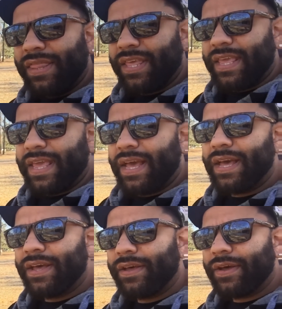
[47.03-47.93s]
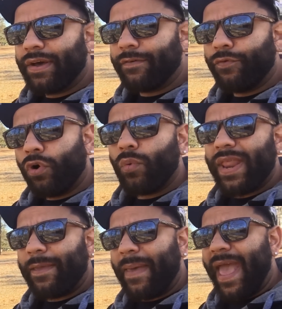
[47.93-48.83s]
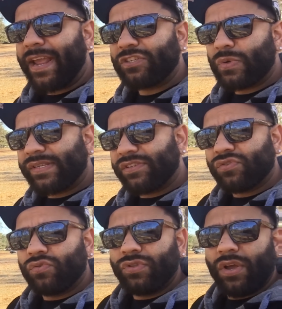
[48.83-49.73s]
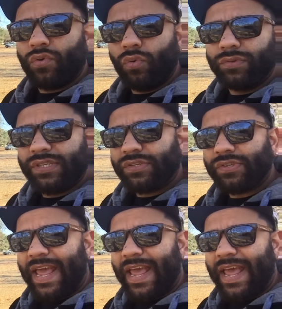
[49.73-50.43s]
the uh, 401A package, so it has a, the cool digital